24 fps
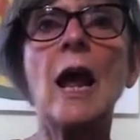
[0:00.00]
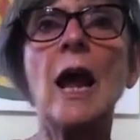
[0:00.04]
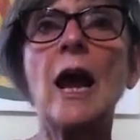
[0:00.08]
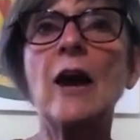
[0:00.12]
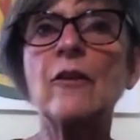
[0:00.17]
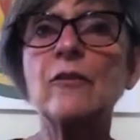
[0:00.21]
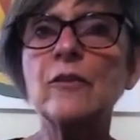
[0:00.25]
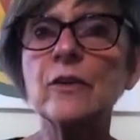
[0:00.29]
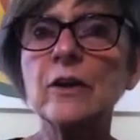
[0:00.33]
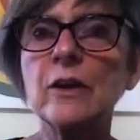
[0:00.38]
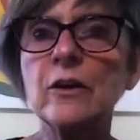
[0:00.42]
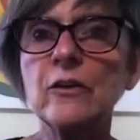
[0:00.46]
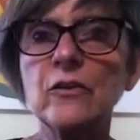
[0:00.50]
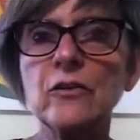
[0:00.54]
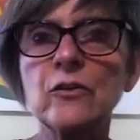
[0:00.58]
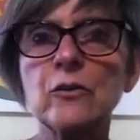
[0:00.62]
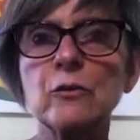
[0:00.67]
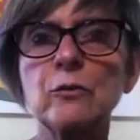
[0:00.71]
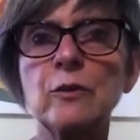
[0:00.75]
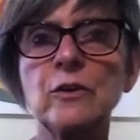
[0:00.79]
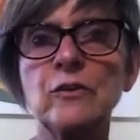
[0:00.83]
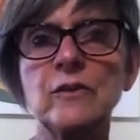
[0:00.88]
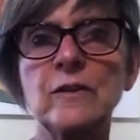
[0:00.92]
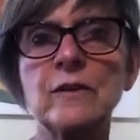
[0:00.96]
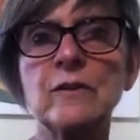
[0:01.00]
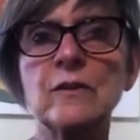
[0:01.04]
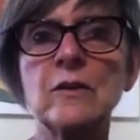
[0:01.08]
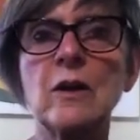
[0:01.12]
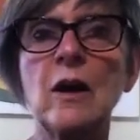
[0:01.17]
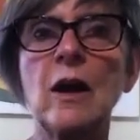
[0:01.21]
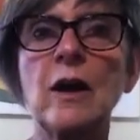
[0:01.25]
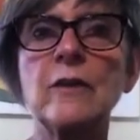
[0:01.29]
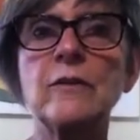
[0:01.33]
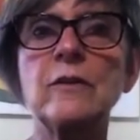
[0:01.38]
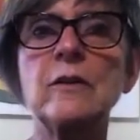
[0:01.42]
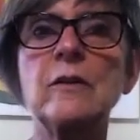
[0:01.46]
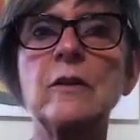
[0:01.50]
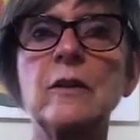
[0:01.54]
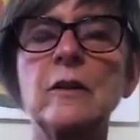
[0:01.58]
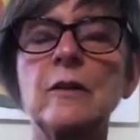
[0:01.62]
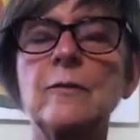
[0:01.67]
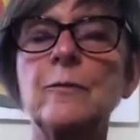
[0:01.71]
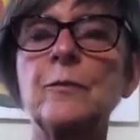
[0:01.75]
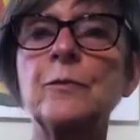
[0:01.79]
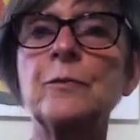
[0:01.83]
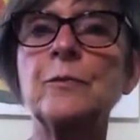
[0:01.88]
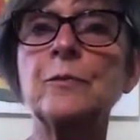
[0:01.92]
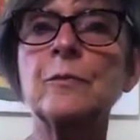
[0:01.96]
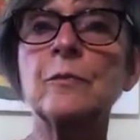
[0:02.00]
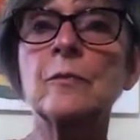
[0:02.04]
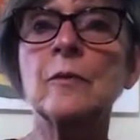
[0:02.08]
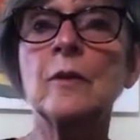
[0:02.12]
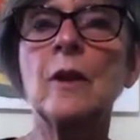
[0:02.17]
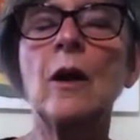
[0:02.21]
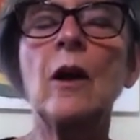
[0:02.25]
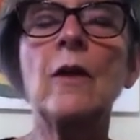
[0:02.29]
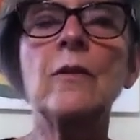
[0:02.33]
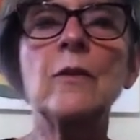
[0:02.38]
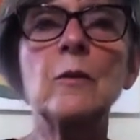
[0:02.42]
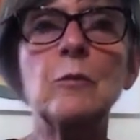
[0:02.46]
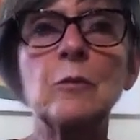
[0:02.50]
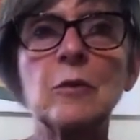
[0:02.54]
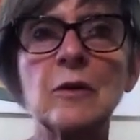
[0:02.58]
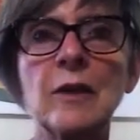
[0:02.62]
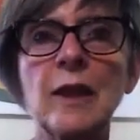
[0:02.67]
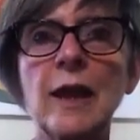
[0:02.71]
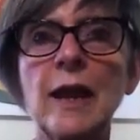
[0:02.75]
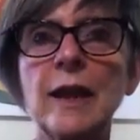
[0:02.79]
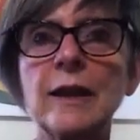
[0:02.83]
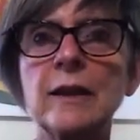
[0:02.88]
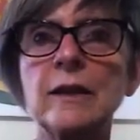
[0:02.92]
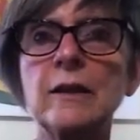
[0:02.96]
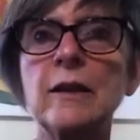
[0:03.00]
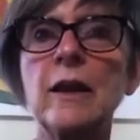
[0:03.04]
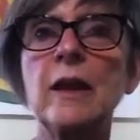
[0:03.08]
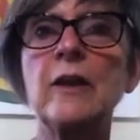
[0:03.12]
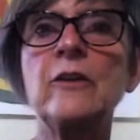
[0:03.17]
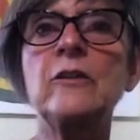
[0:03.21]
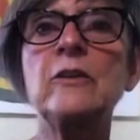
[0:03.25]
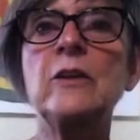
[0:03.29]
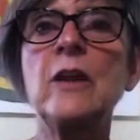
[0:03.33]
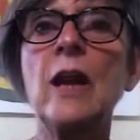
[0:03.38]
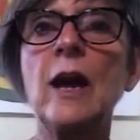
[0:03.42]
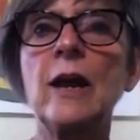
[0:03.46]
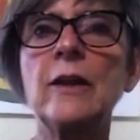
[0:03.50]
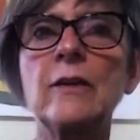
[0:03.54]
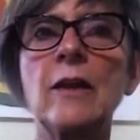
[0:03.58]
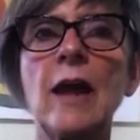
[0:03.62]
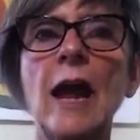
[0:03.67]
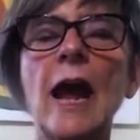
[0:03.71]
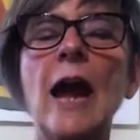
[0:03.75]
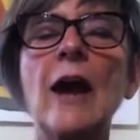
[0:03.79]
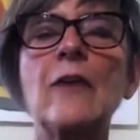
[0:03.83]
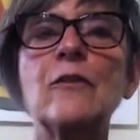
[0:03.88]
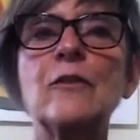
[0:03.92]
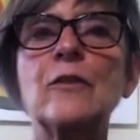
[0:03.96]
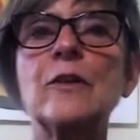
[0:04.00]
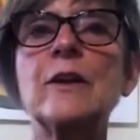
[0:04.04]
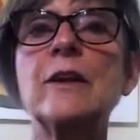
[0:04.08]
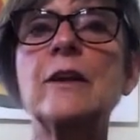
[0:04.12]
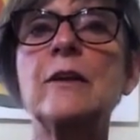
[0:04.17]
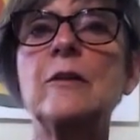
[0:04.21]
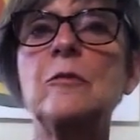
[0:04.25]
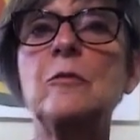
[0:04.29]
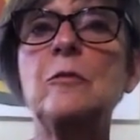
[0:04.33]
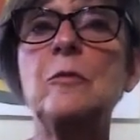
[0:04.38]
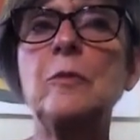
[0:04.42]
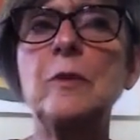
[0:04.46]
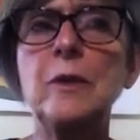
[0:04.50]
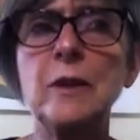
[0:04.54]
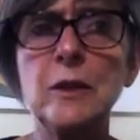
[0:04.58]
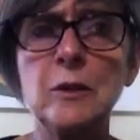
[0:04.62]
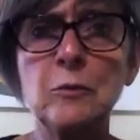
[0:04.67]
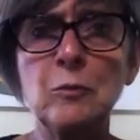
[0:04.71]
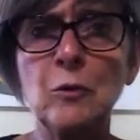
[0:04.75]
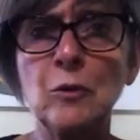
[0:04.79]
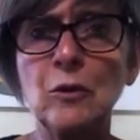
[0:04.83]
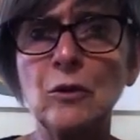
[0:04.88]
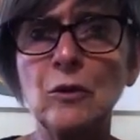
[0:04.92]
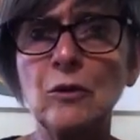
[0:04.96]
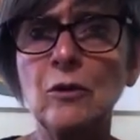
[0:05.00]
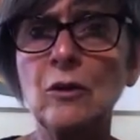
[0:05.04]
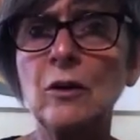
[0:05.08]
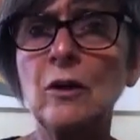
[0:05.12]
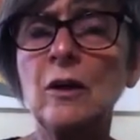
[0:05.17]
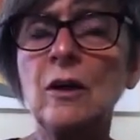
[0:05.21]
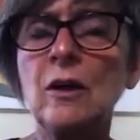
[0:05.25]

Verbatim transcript: Africa is the richest continent on the planet, and yet African people